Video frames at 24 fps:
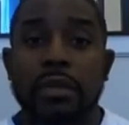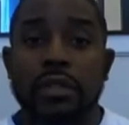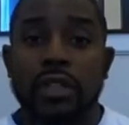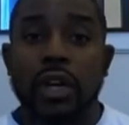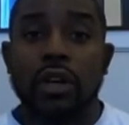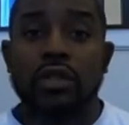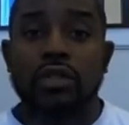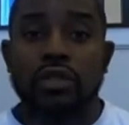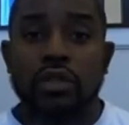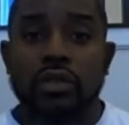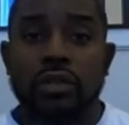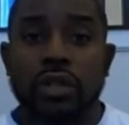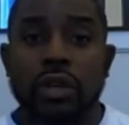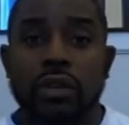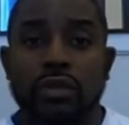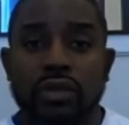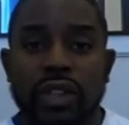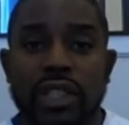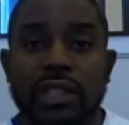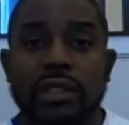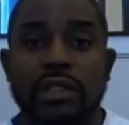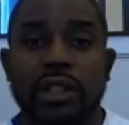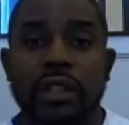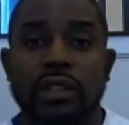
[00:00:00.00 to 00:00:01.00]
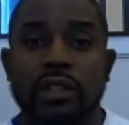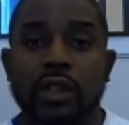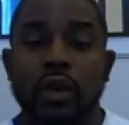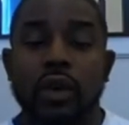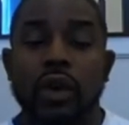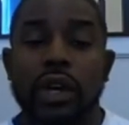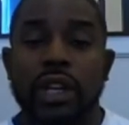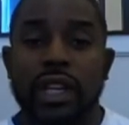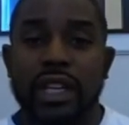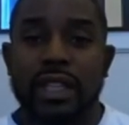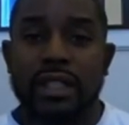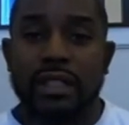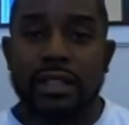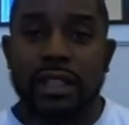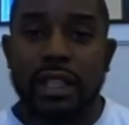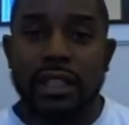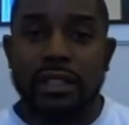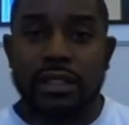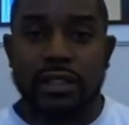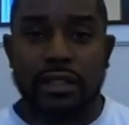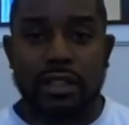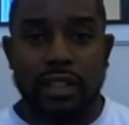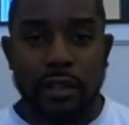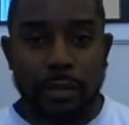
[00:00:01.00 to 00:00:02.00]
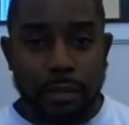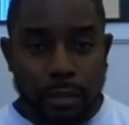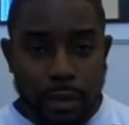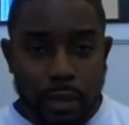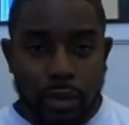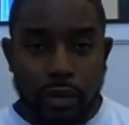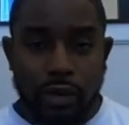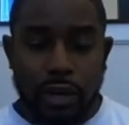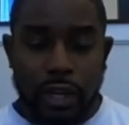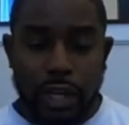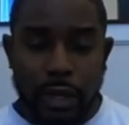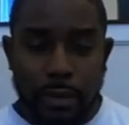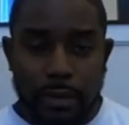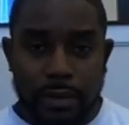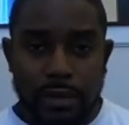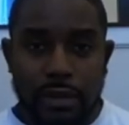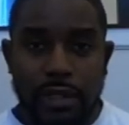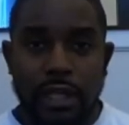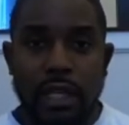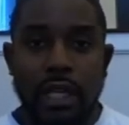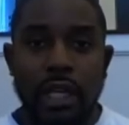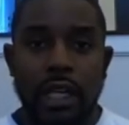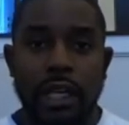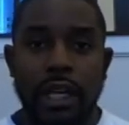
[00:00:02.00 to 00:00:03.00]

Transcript: don't do their research on contingency programs.